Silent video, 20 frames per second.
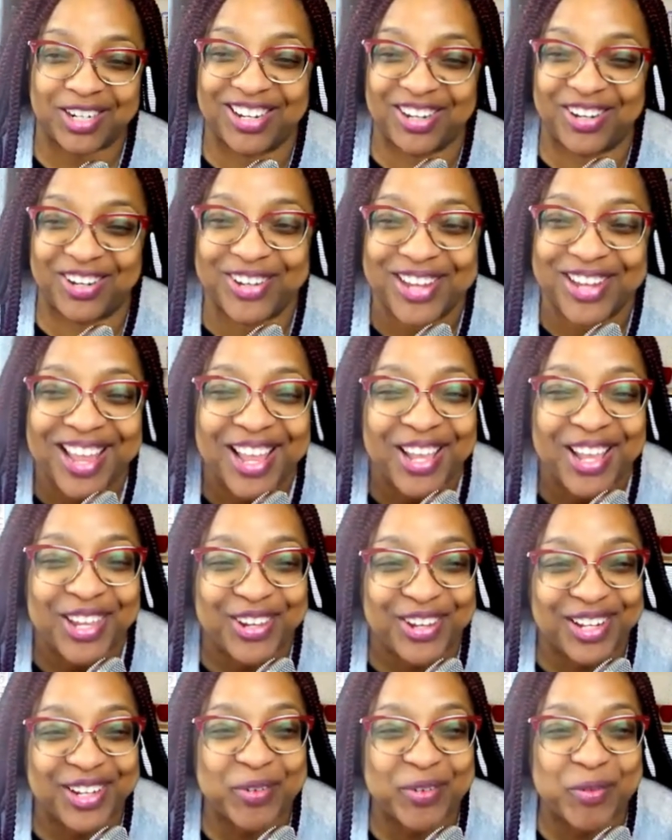you,
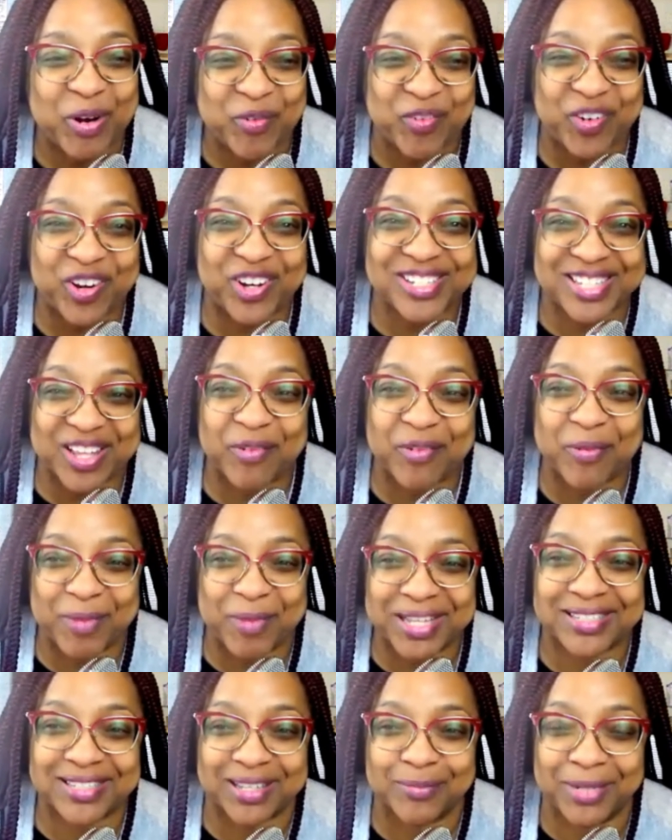exactly. you work for yourself
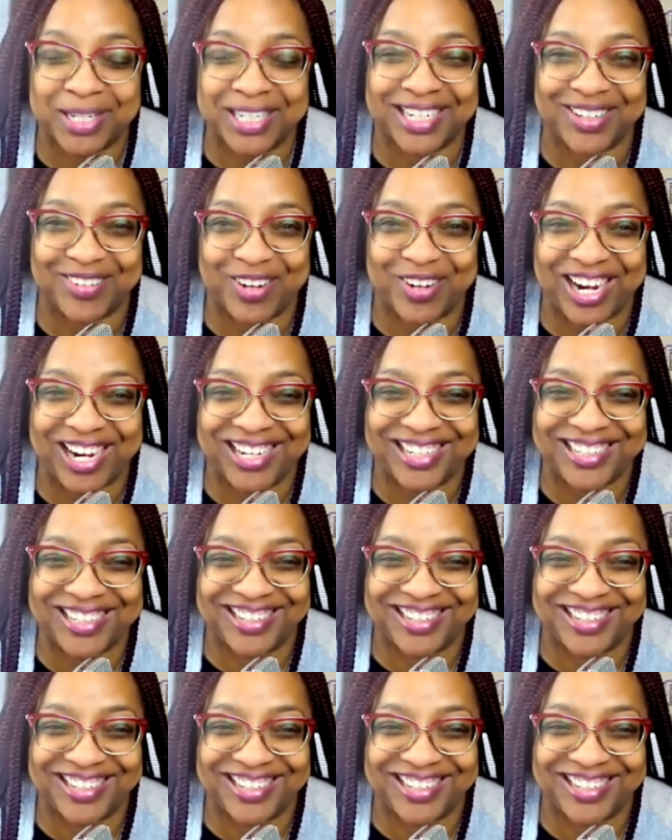and make some money, right?